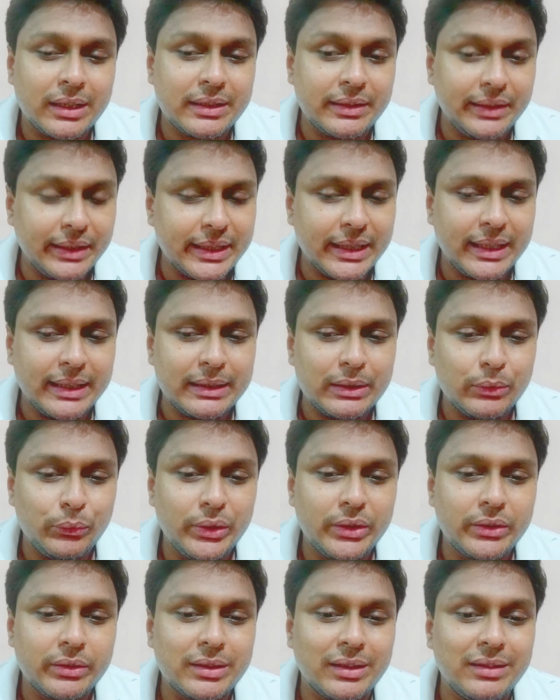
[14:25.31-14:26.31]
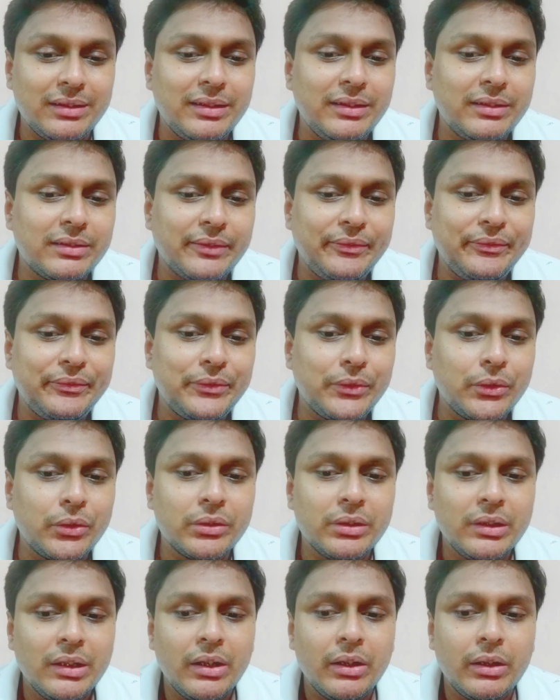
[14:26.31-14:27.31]
Cricket, which consists of
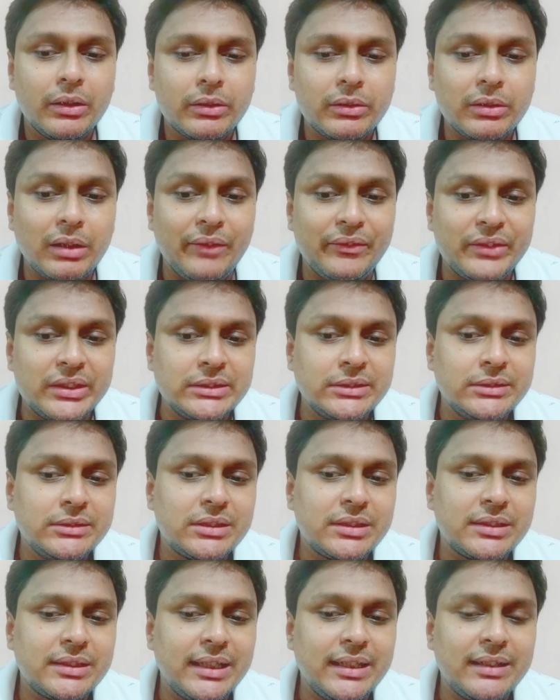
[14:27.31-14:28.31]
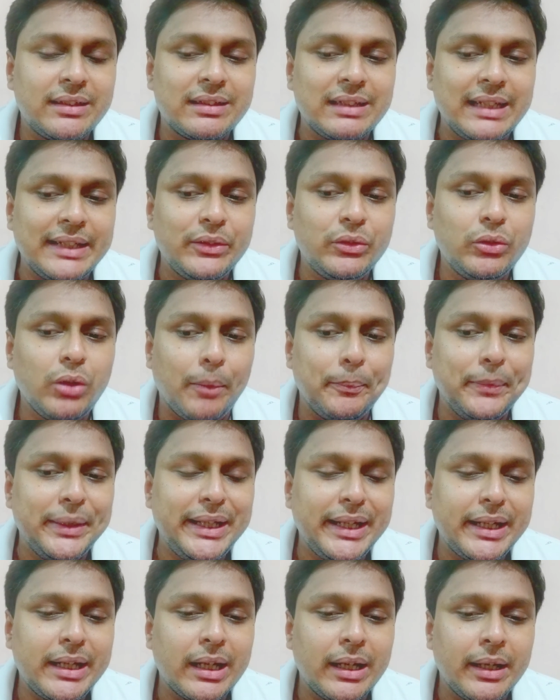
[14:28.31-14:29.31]
four sovereign states like
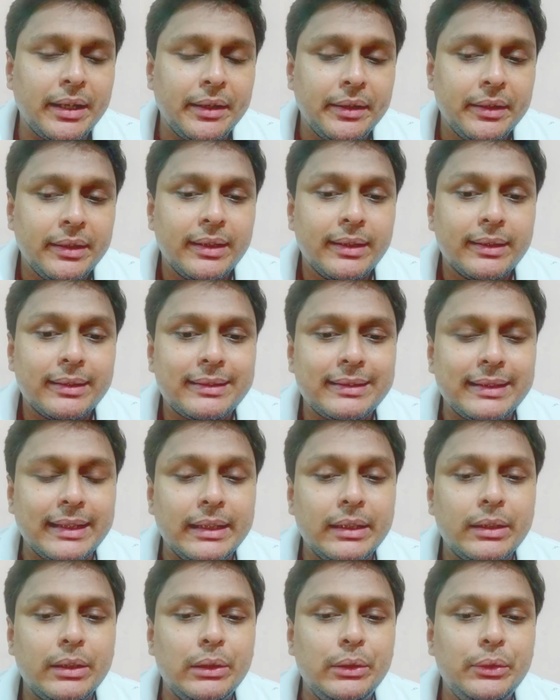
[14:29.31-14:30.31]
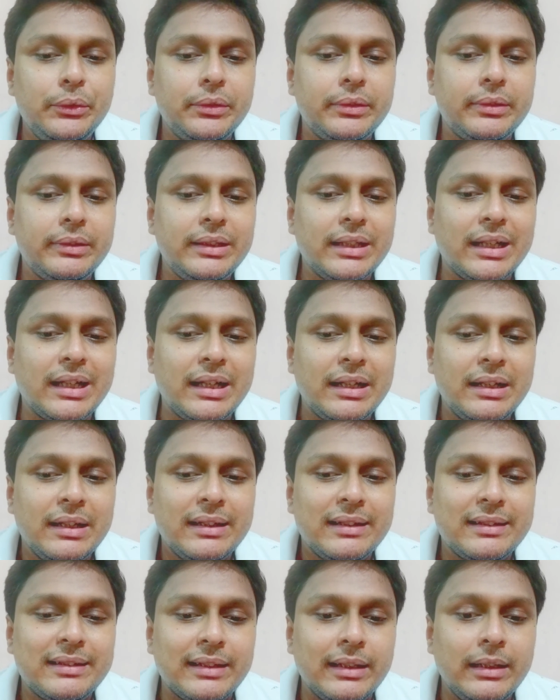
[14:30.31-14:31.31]
Dominica, St.
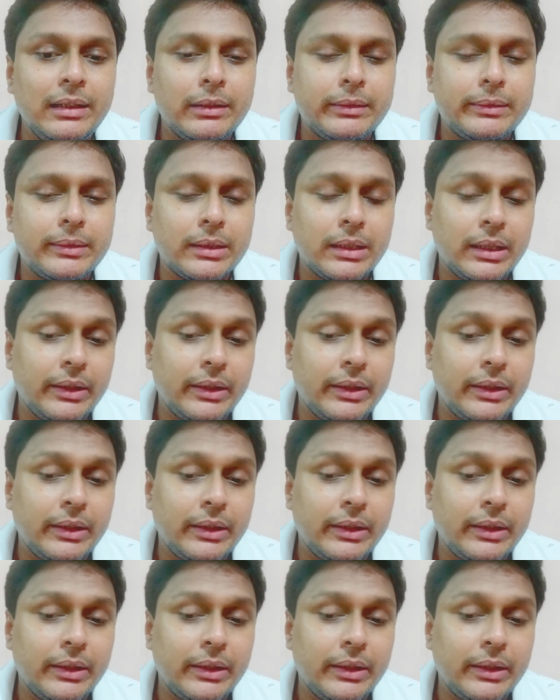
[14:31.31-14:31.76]
Lucia, St.